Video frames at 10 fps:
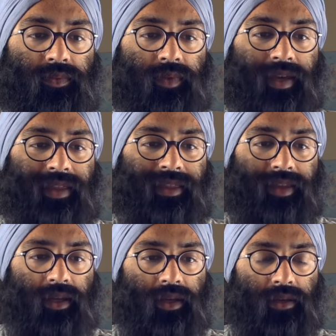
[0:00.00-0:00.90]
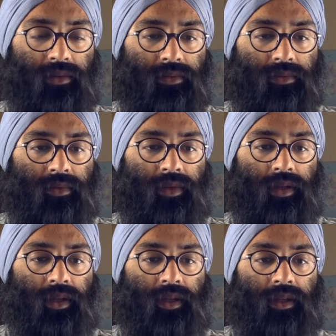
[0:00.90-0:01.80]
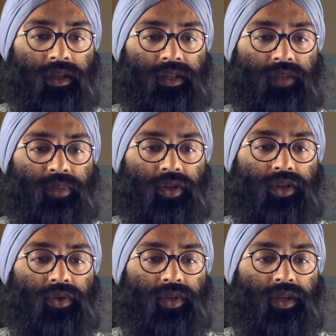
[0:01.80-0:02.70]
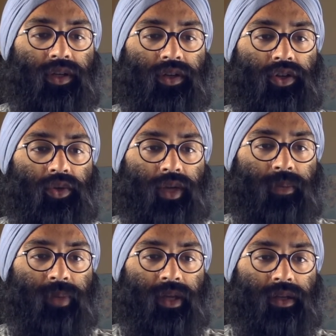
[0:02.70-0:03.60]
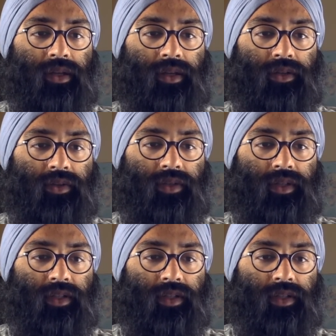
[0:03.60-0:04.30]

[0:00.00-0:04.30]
I think. Thing is, I put you here, you get pinned as soon as this.